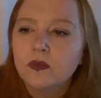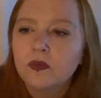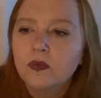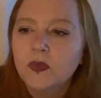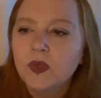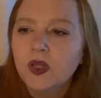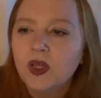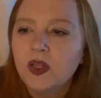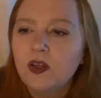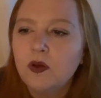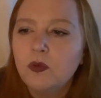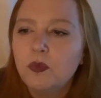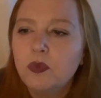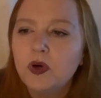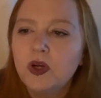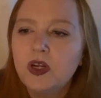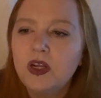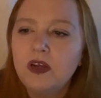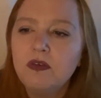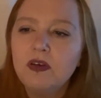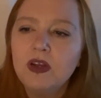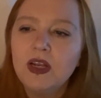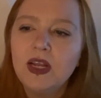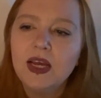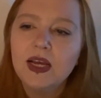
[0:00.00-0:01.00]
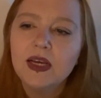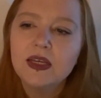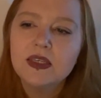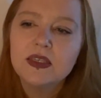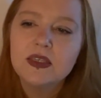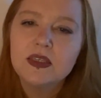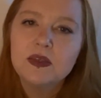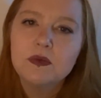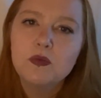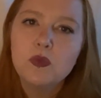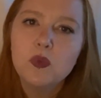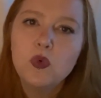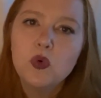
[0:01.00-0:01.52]
And your body
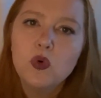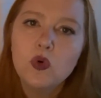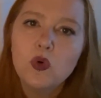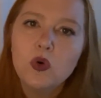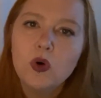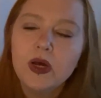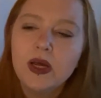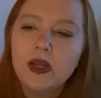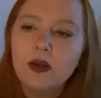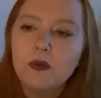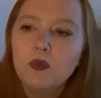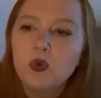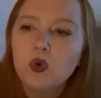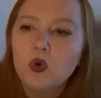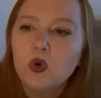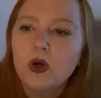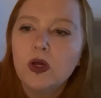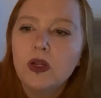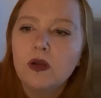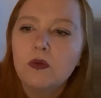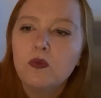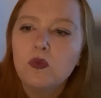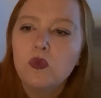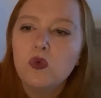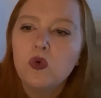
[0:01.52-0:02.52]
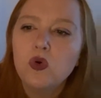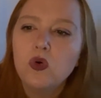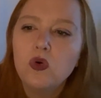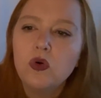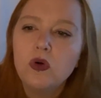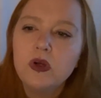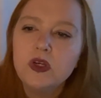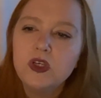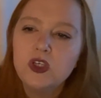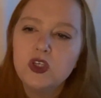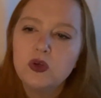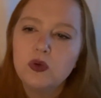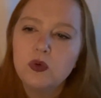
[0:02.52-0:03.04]
relaxes more and more and more
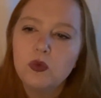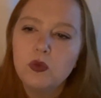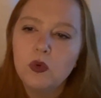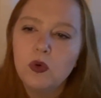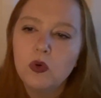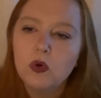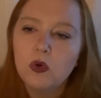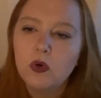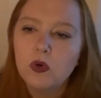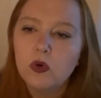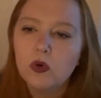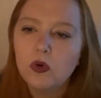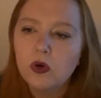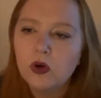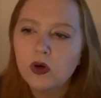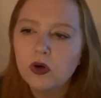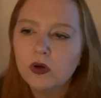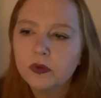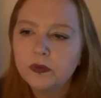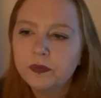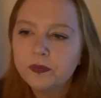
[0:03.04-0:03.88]
as you walk.